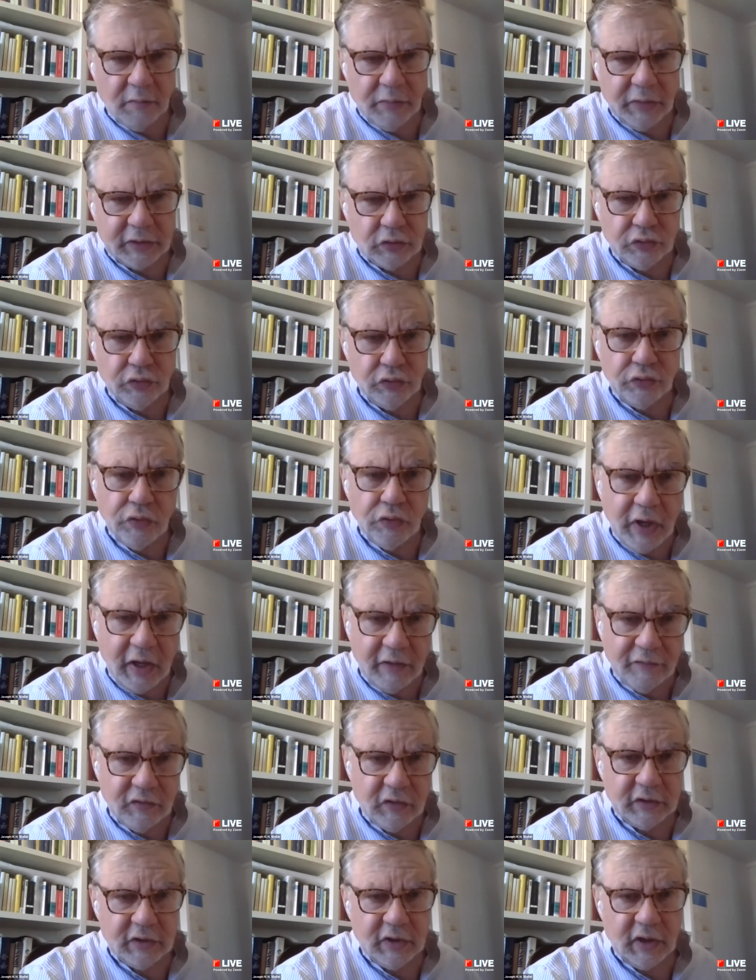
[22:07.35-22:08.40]
But do you
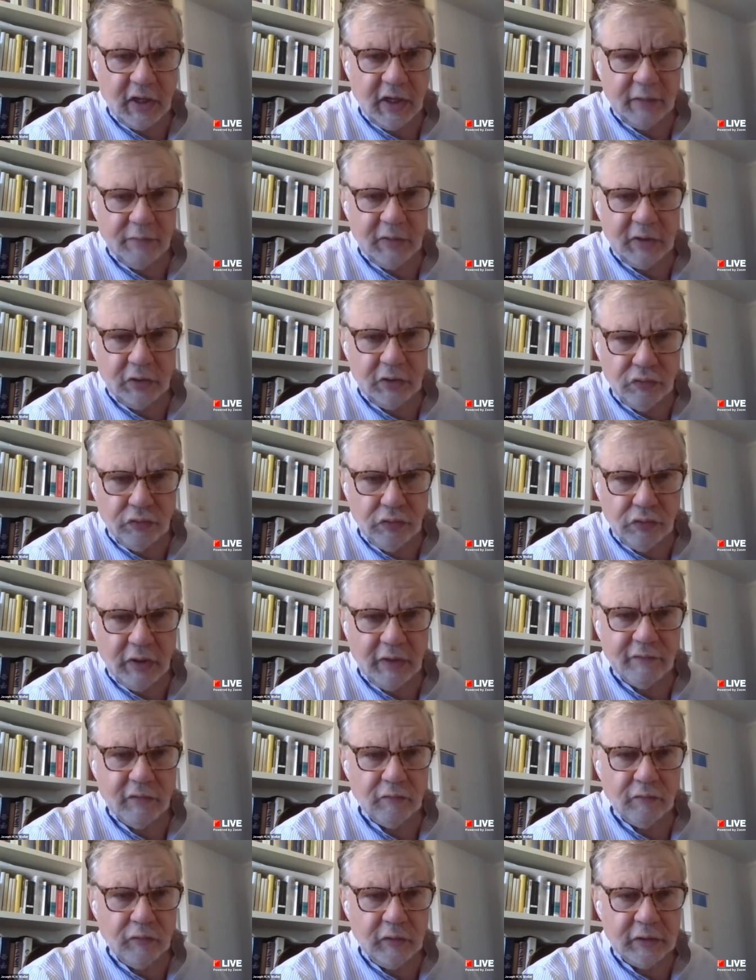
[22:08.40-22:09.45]
have the time and do you
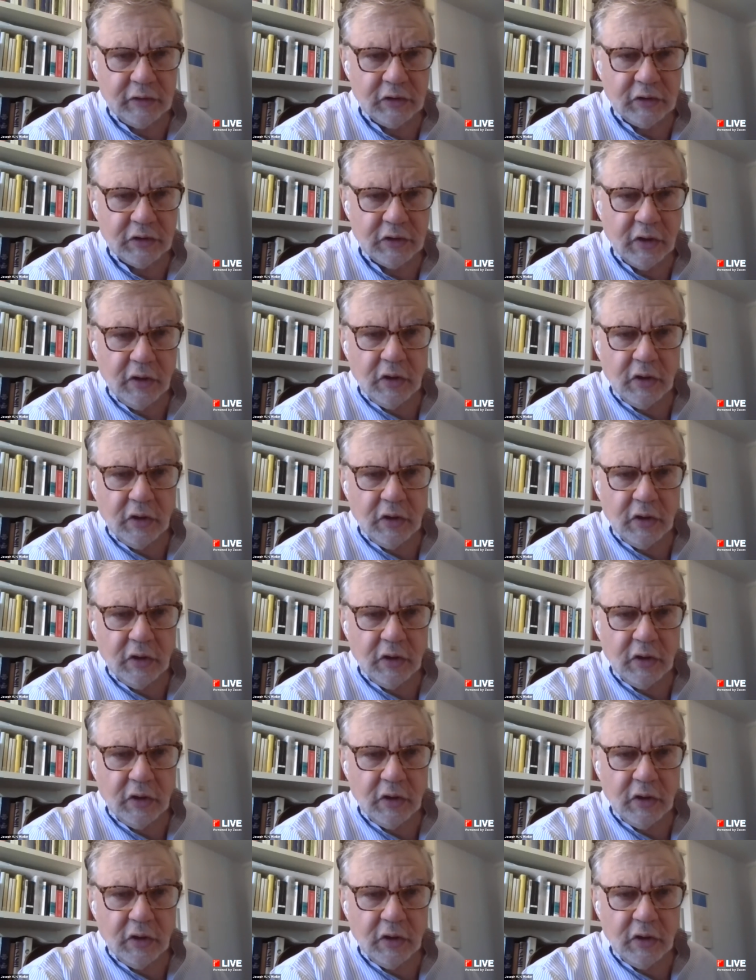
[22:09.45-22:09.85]
have the wish